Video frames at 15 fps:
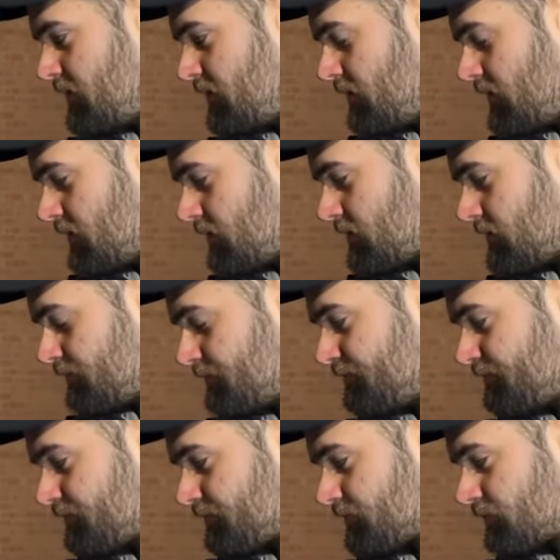
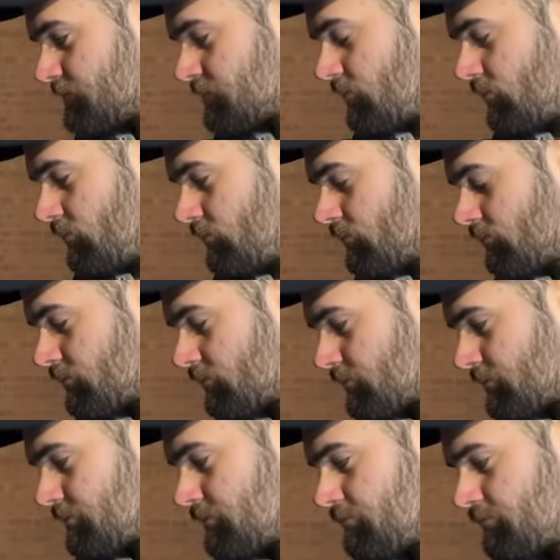
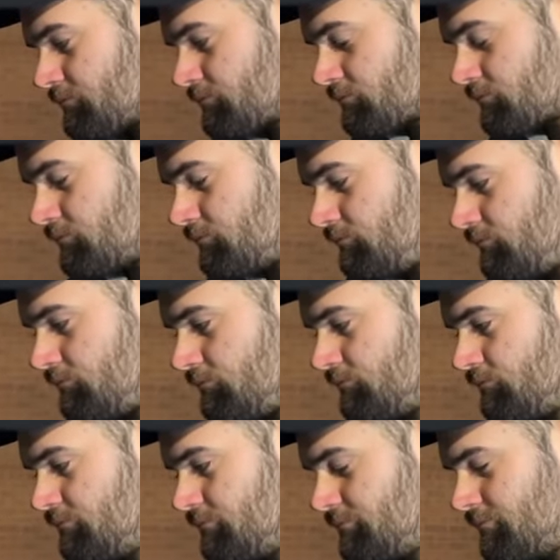
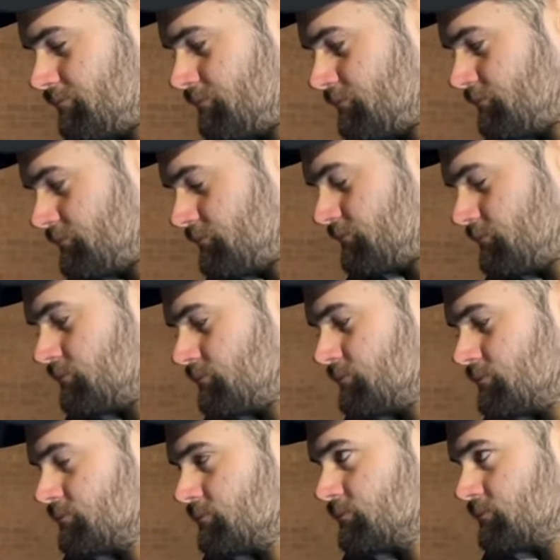
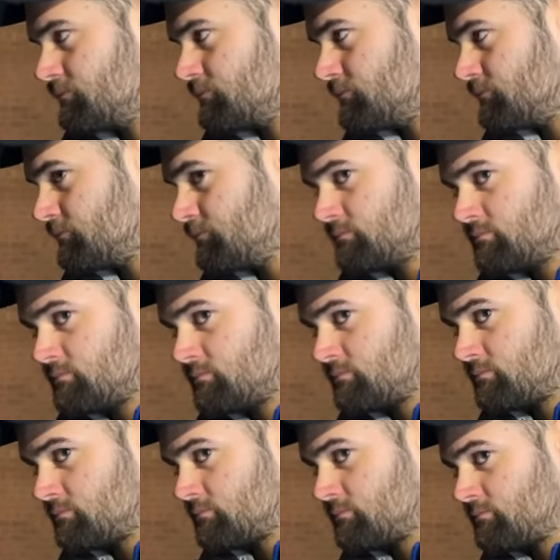
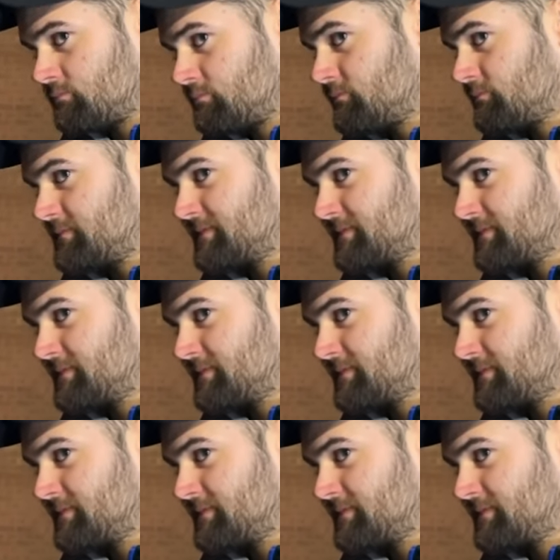The person shown says nothing.